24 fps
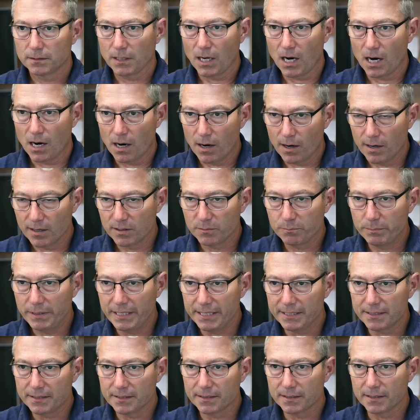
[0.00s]
A
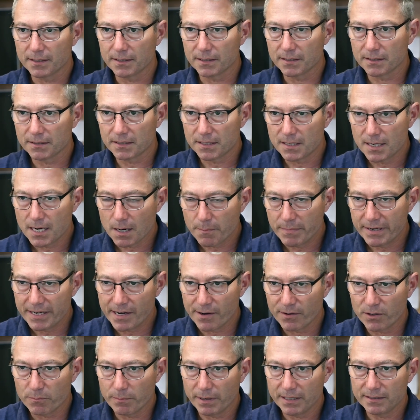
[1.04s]
heartbeat coming
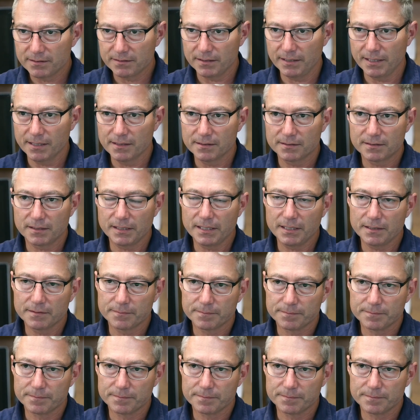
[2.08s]
out of my CNC.